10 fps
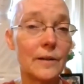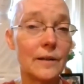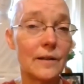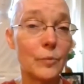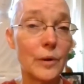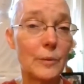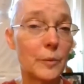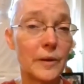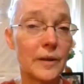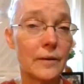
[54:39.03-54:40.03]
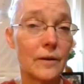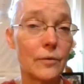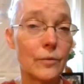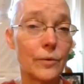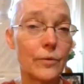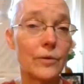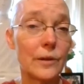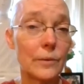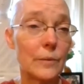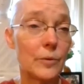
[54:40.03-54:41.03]
and they've probably gone through
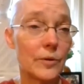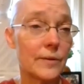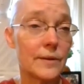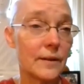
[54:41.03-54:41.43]
30 rebirths